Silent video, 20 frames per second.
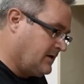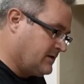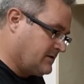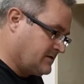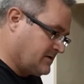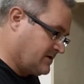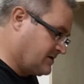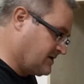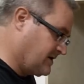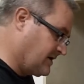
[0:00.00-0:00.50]

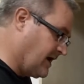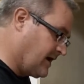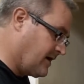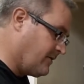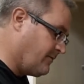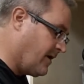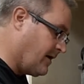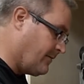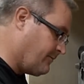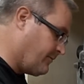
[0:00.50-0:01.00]
Just take
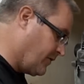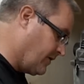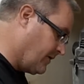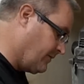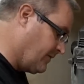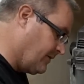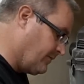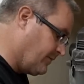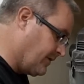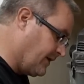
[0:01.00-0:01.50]
them up, put them
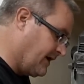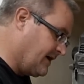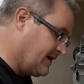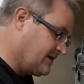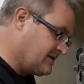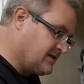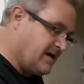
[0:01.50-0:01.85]
in place,